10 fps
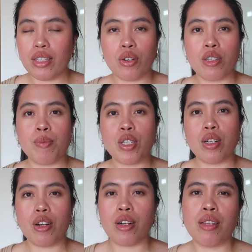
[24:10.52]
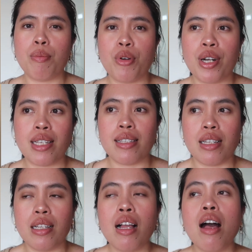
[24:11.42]
or especially early in the morning it's
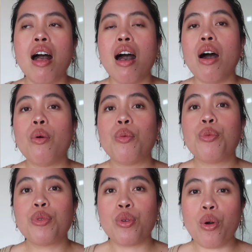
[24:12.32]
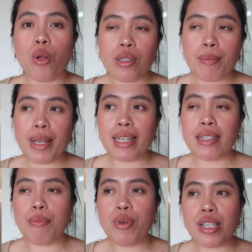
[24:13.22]
still cold a bit, the
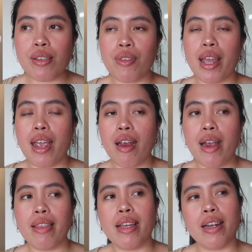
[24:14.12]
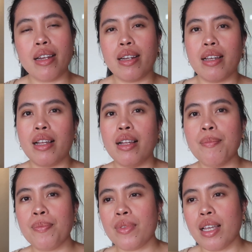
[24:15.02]
breeze of the air, and then in the
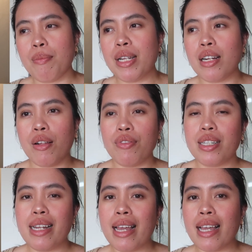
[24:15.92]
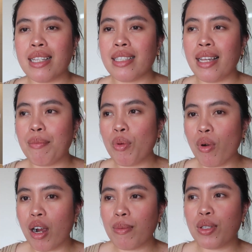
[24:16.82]
middle of the day it can be
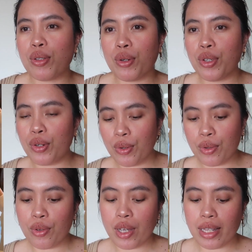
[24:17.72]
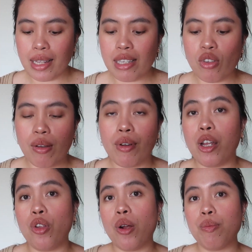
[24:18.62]
warm. So, you know, at least you have
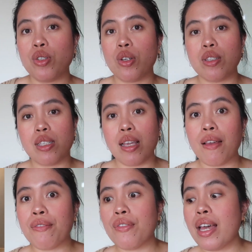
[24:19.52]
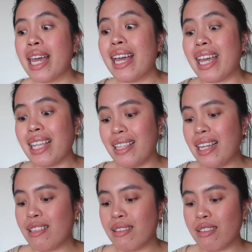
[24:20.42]
other options if it
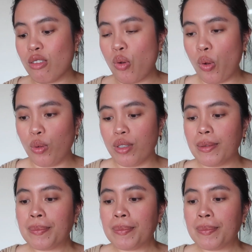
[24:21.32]
gets cold.